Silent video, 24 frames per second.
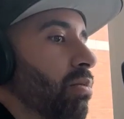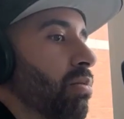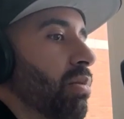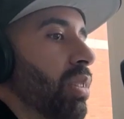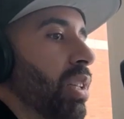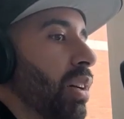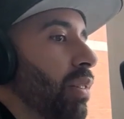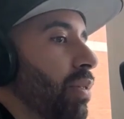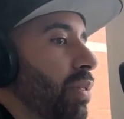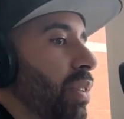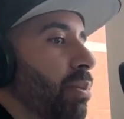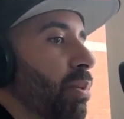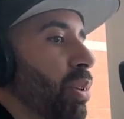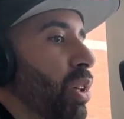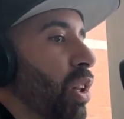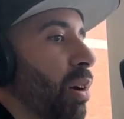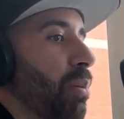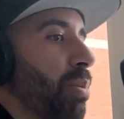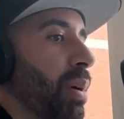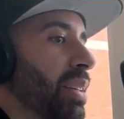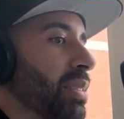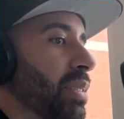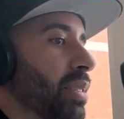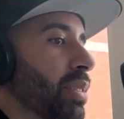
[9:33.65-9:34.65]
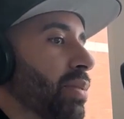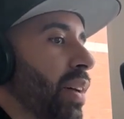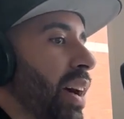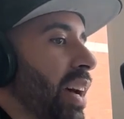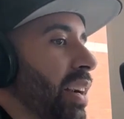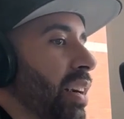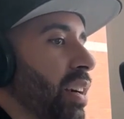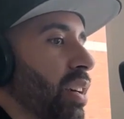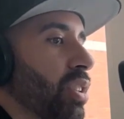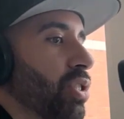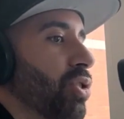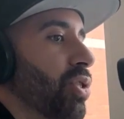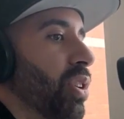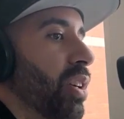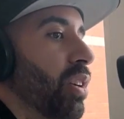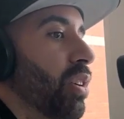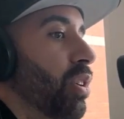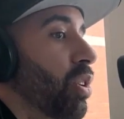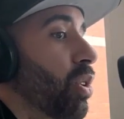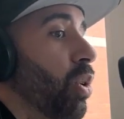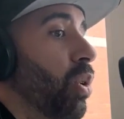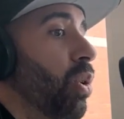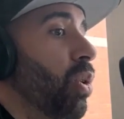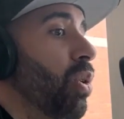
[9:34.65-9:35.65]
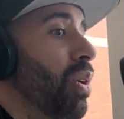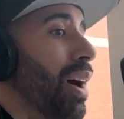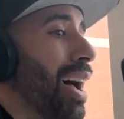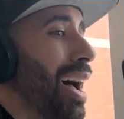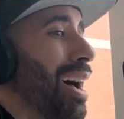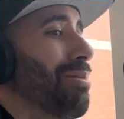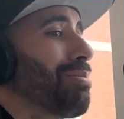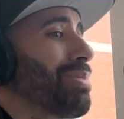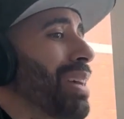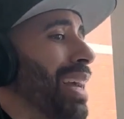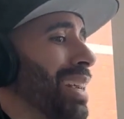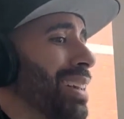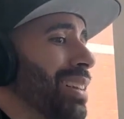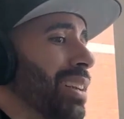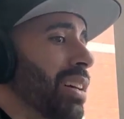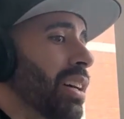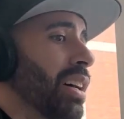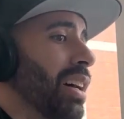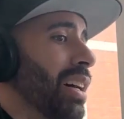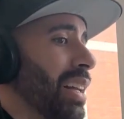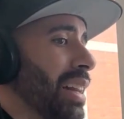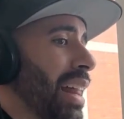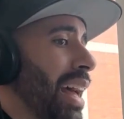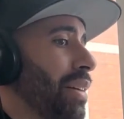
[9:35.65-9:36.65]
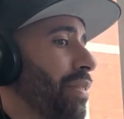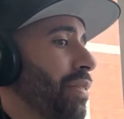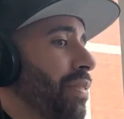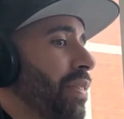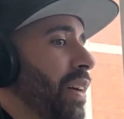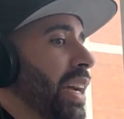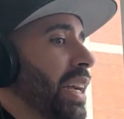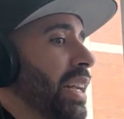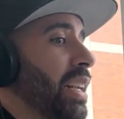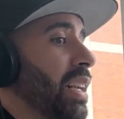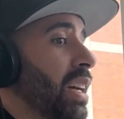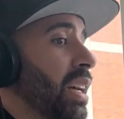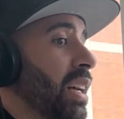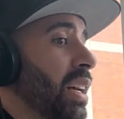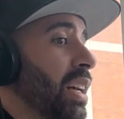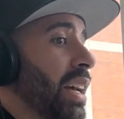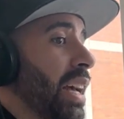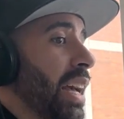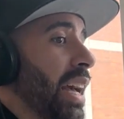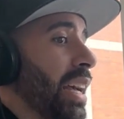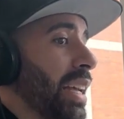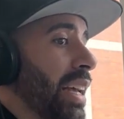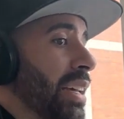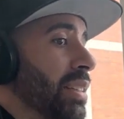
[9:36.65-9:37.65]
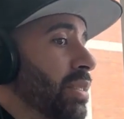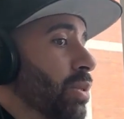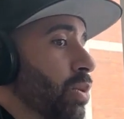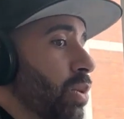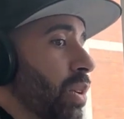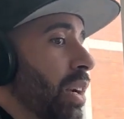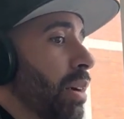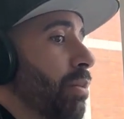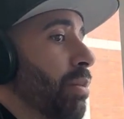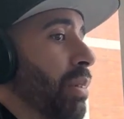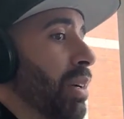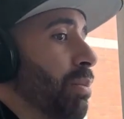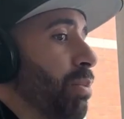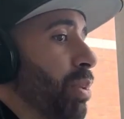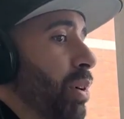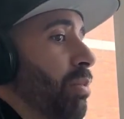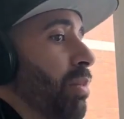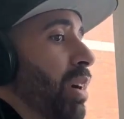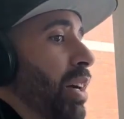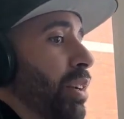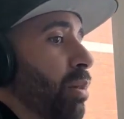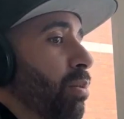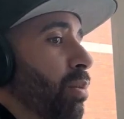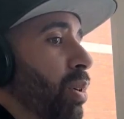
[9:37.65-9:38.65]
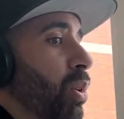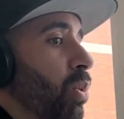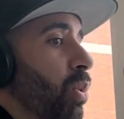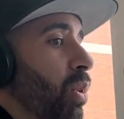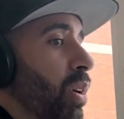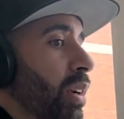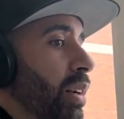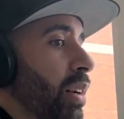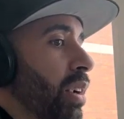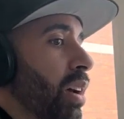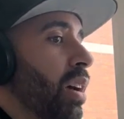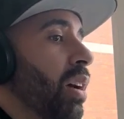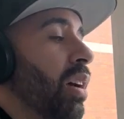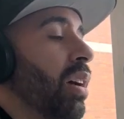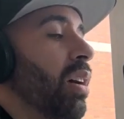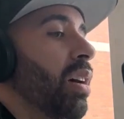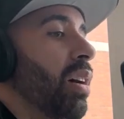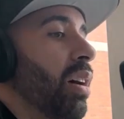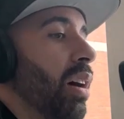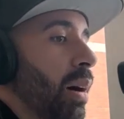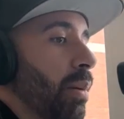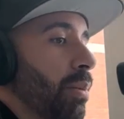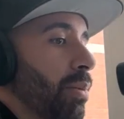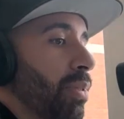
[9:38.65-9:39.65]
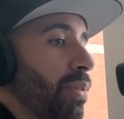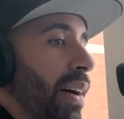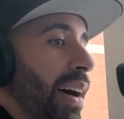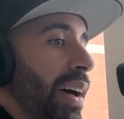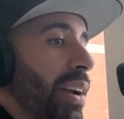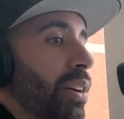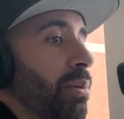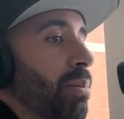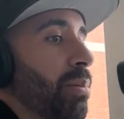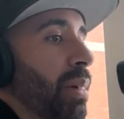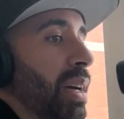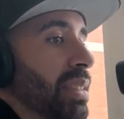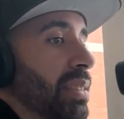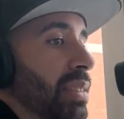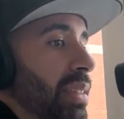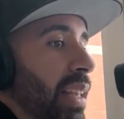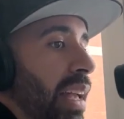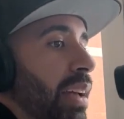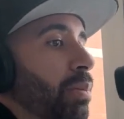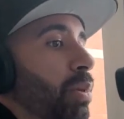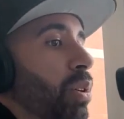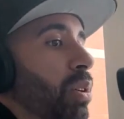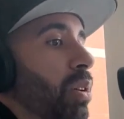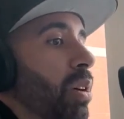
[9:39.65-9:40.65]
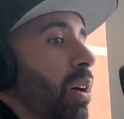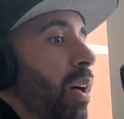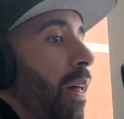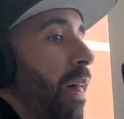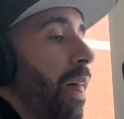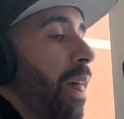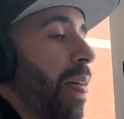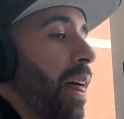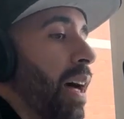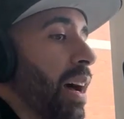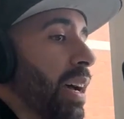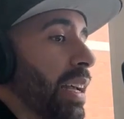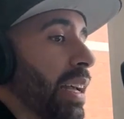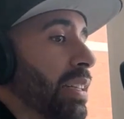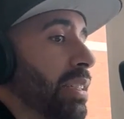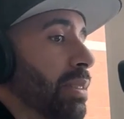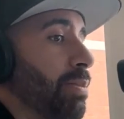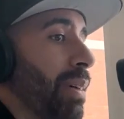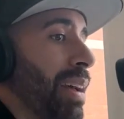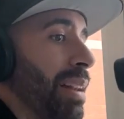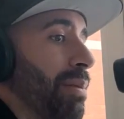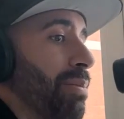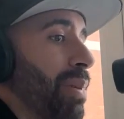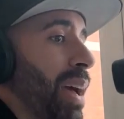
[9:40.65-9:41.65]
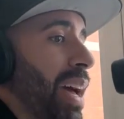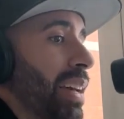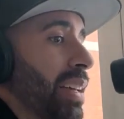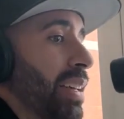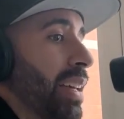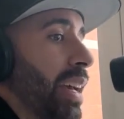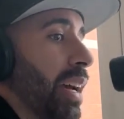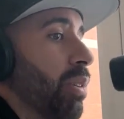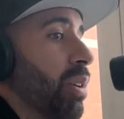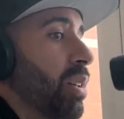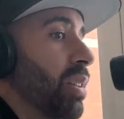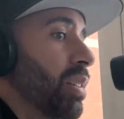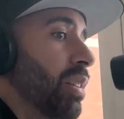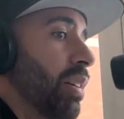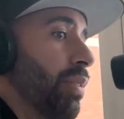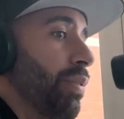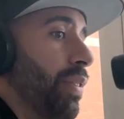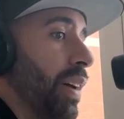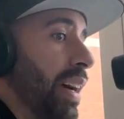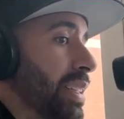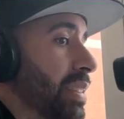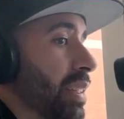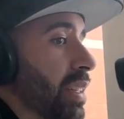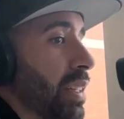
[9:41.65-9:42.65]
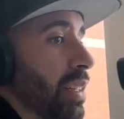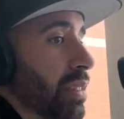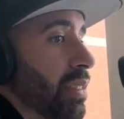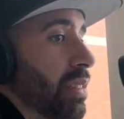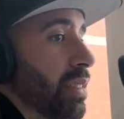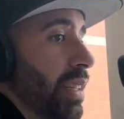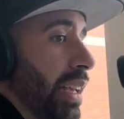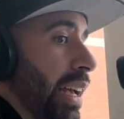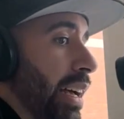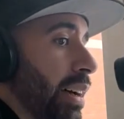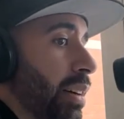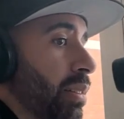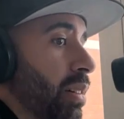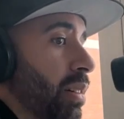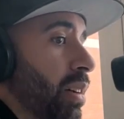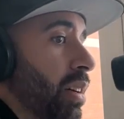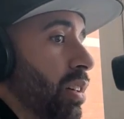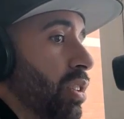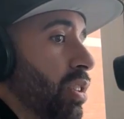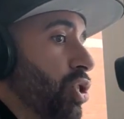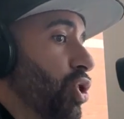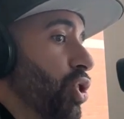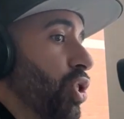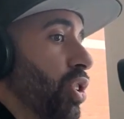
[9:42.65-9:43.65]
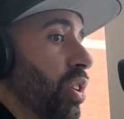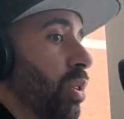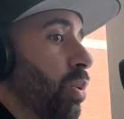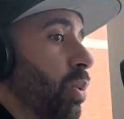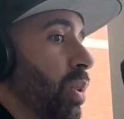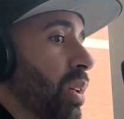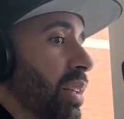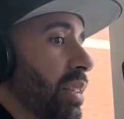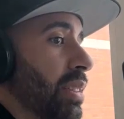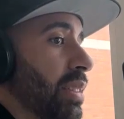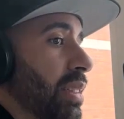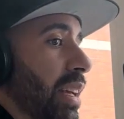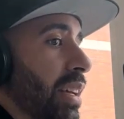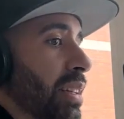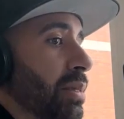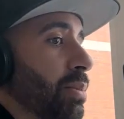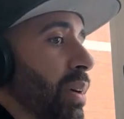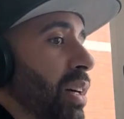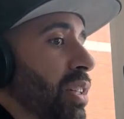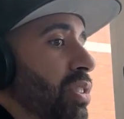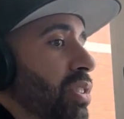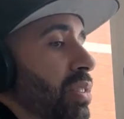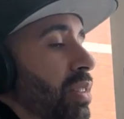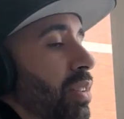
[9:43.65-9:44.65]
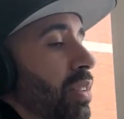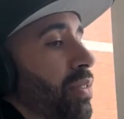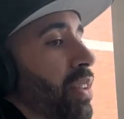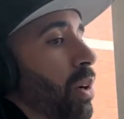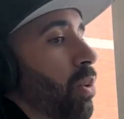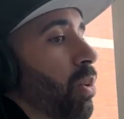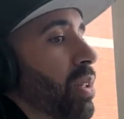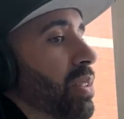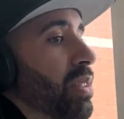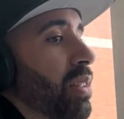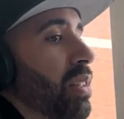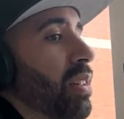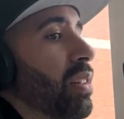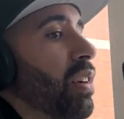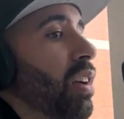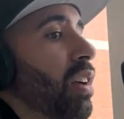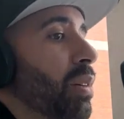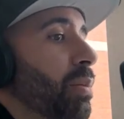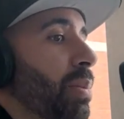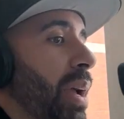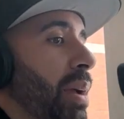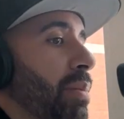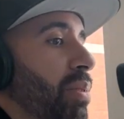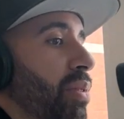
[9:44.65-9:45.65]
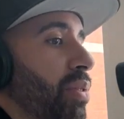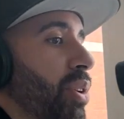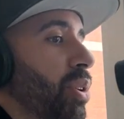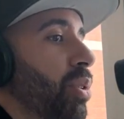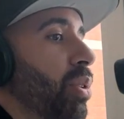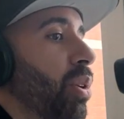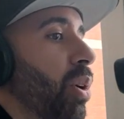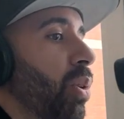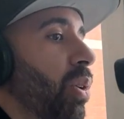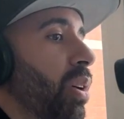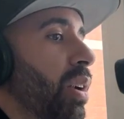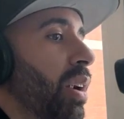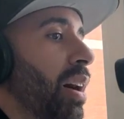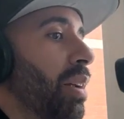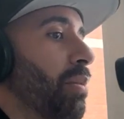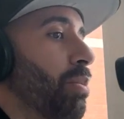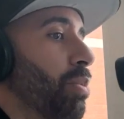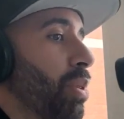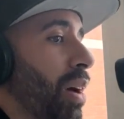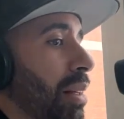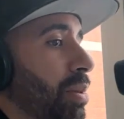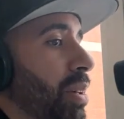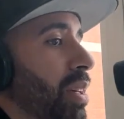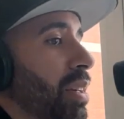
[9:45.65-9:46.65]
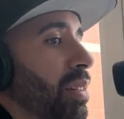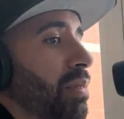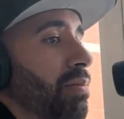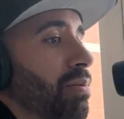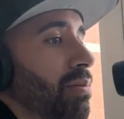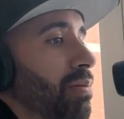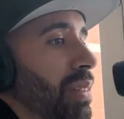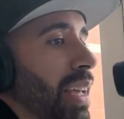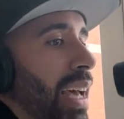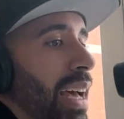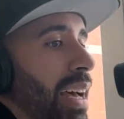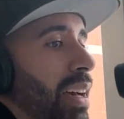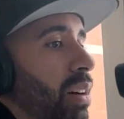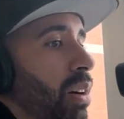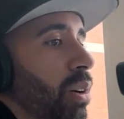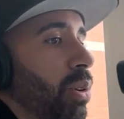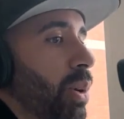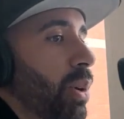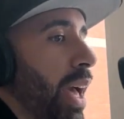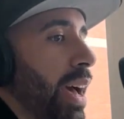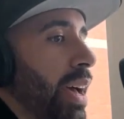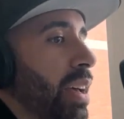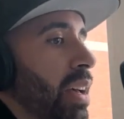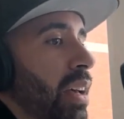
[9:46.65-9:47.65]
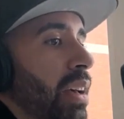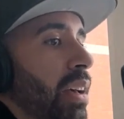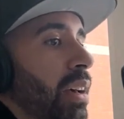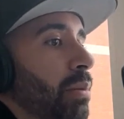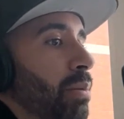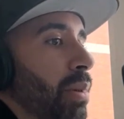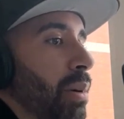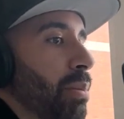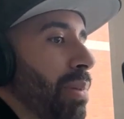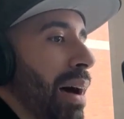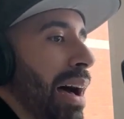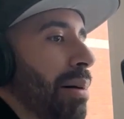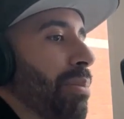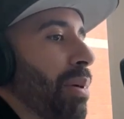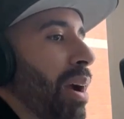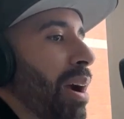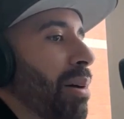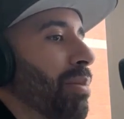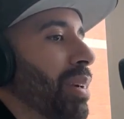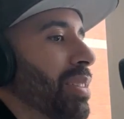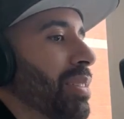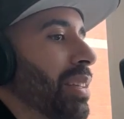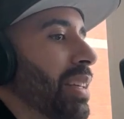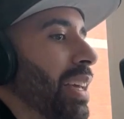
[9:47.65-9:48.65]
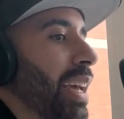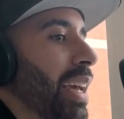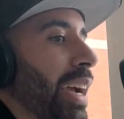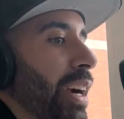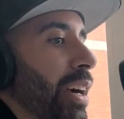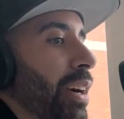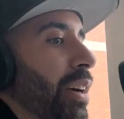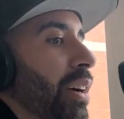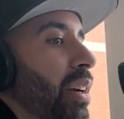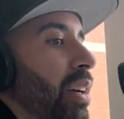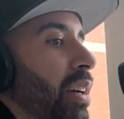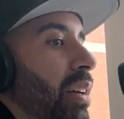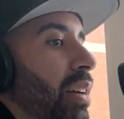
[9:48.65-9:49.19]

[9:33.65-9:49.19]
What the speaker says: Teofimo Lopez is fighting on Triller. Cool. I'm getting a cut of that fight. And guess what? I'm going to put my number one fighter in my stable against Manny Pacquiao. The fight's going to sell. Sure, will it sell as much as if there wasn't another pay-per-view going on? Probably. Yeah, okay. But Bob Arum doesn't care.